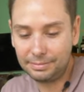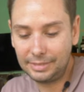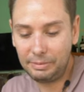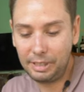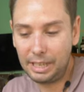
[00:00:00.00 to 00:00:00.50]

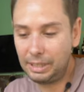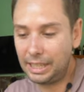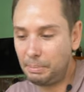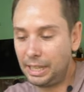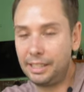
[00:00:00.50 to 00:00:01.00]
If you have
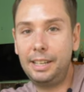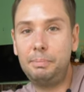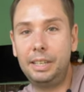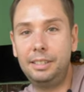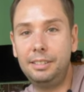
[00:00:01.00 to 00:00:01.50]
like a pet guinea
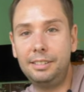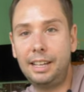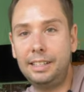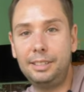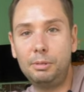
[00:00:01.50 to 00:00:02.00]
pig, you do
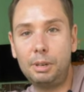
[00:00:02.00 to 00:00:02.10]
not need to